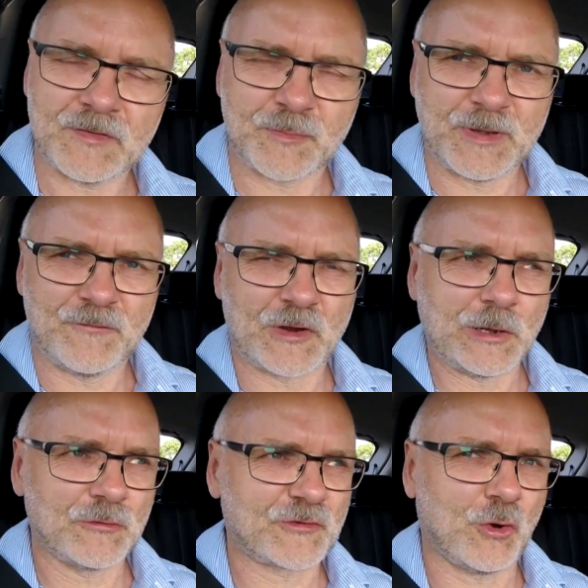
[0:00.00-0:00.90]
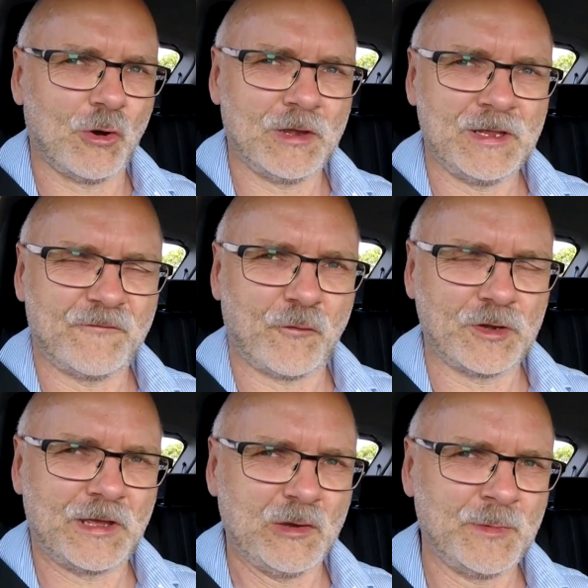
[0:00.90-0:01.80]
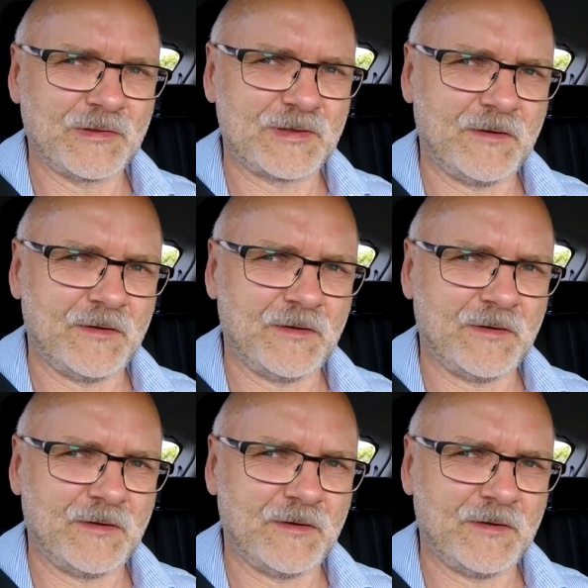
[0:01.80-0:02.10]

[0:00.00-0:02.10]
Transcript: A bit of a close call here. 40 kilometers